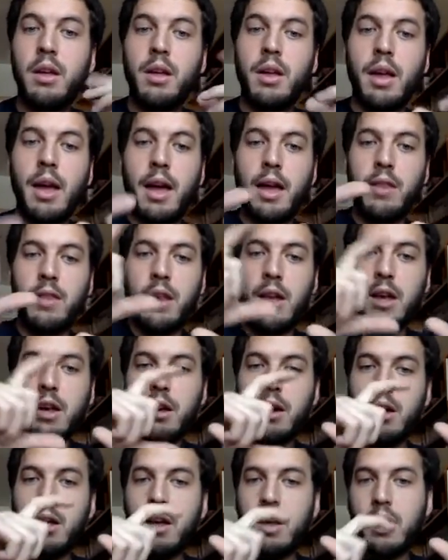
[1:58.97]
And
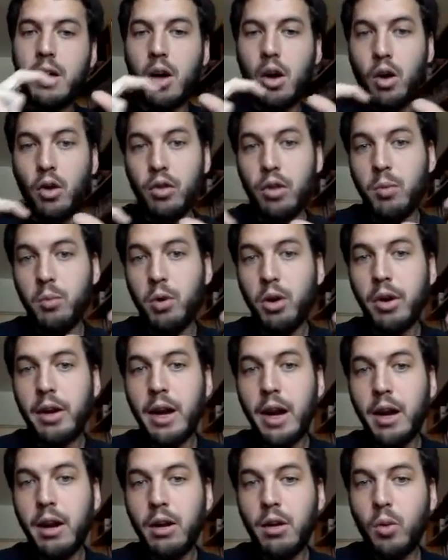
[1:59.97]
then on the boil
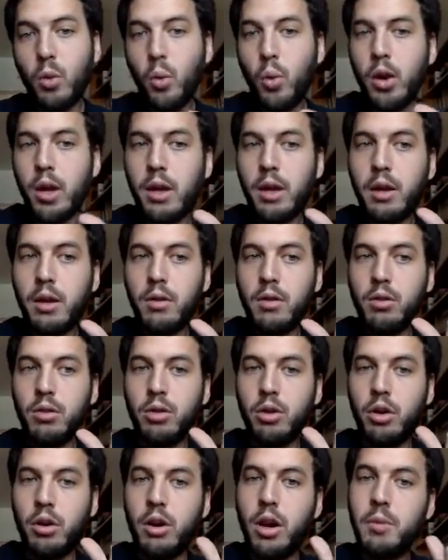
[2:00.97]
kettle, we
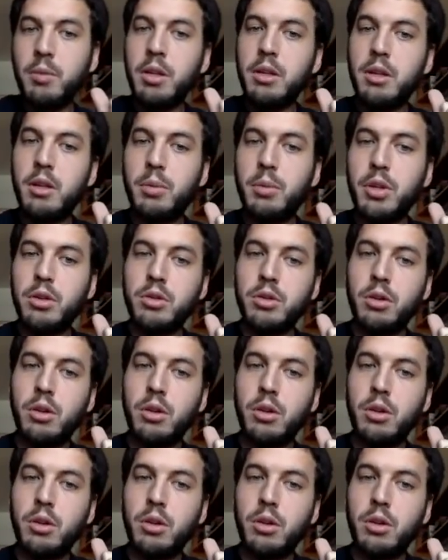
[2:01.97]
turn up the temperature